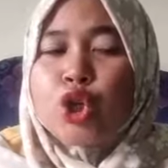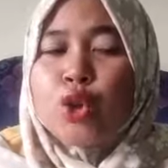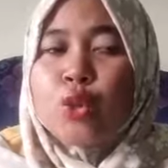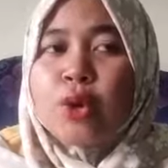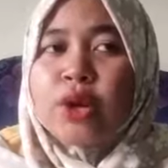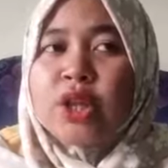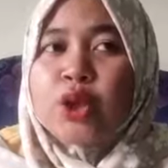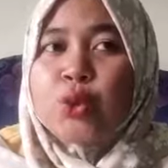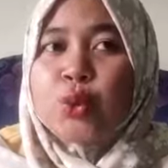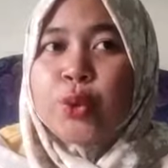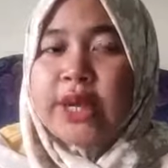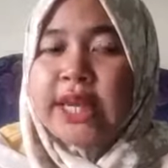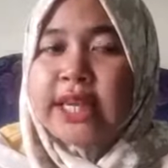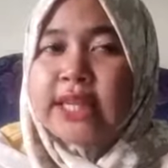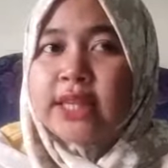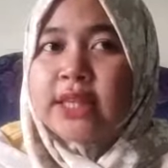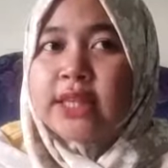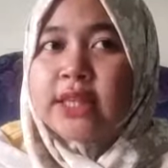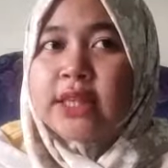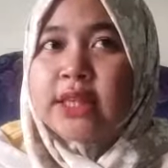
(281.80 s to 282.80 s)
do you want to
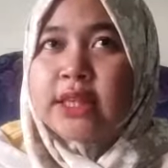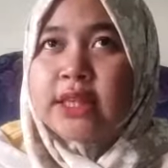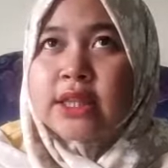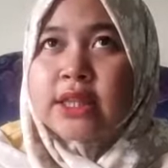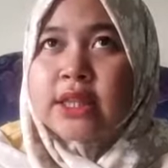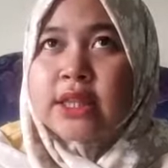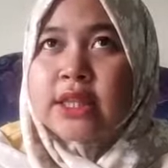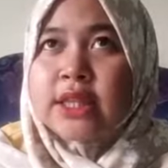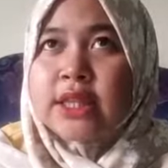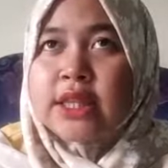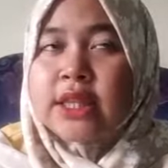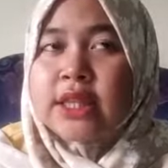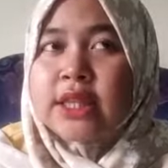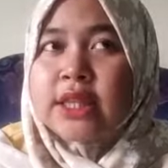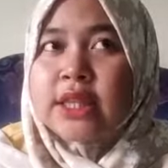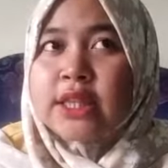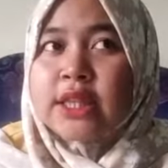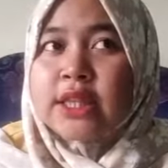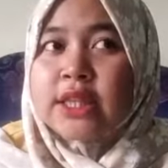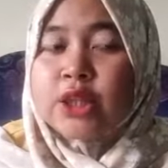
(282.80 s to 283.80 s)
eat?
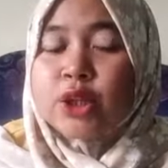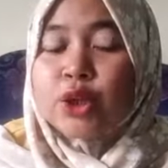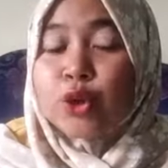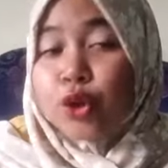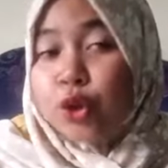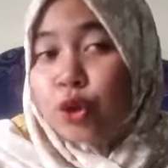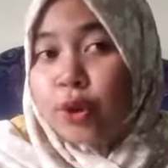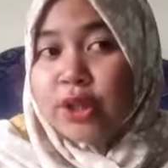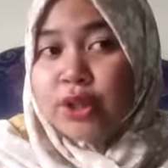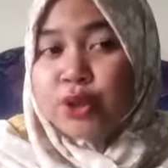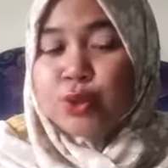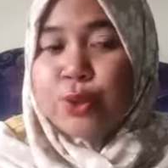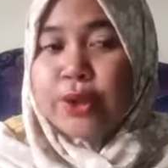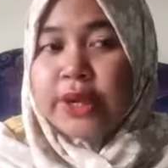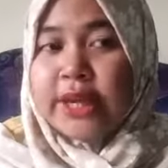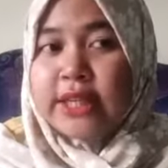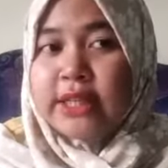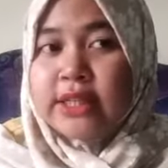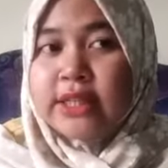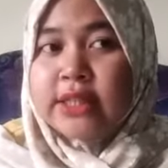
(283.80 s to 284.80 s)
Do you want
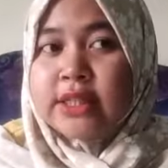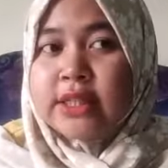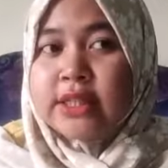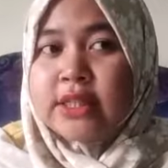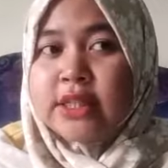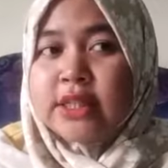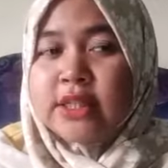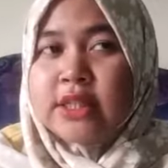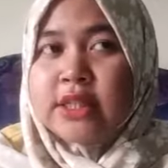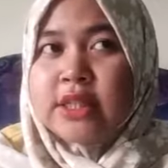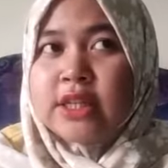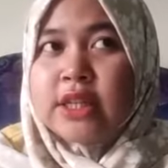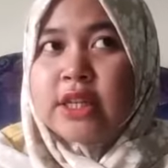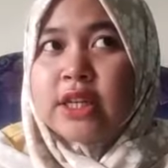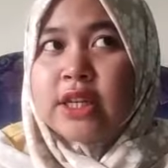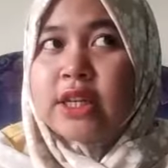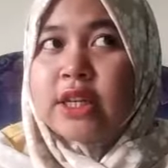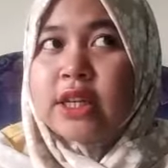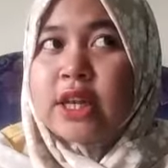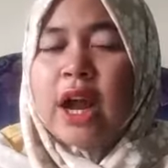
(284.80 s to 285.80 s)
to eat?
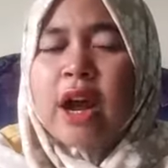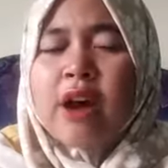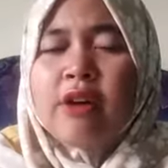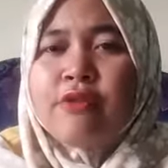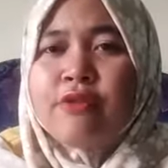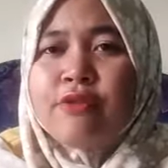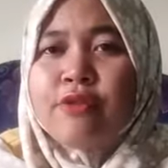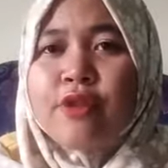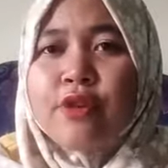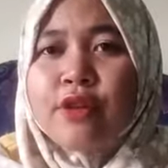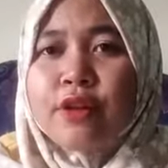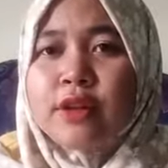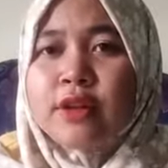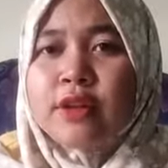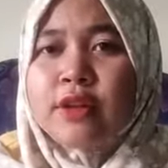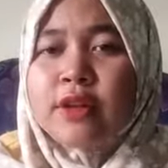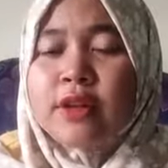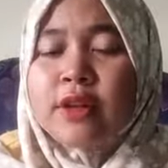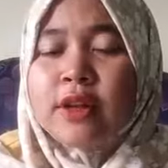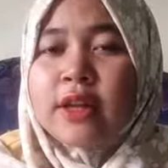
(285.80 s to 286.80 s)
I'm
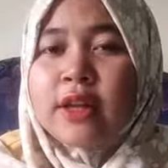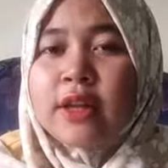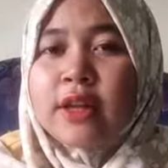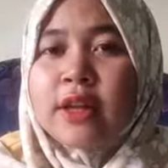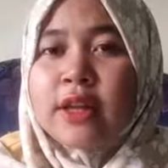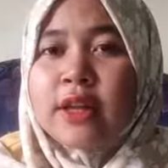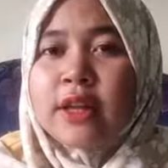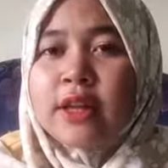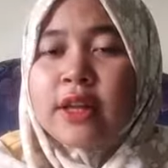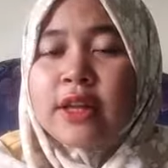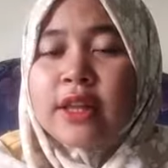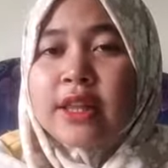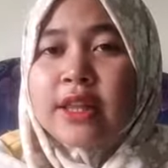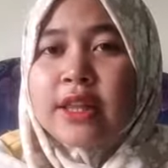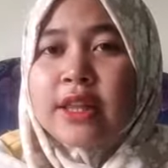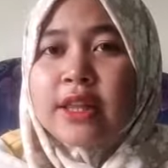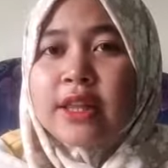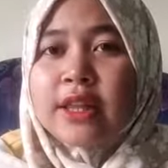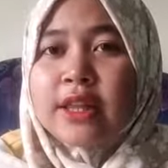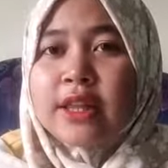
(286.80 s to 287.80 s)
full.
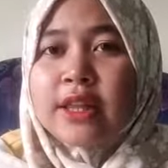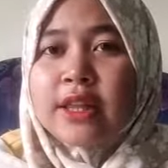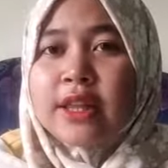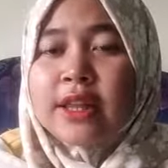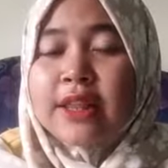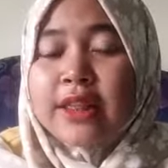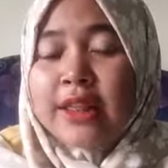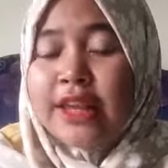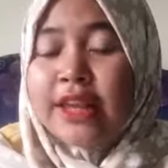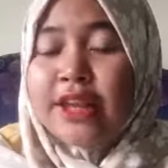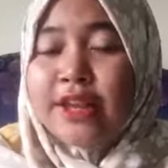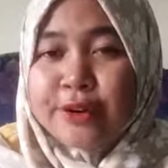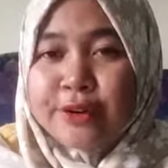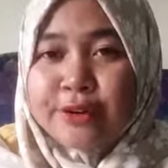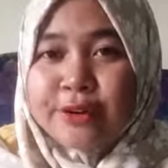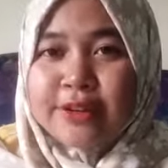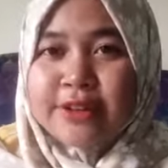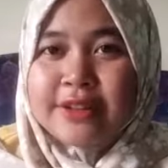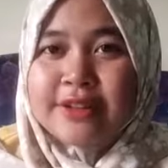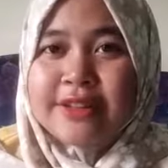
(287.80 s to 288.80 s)
Thank
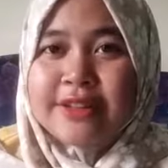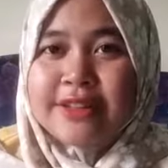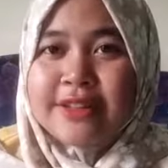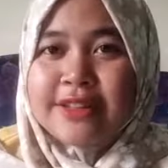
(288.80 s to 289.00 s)
you.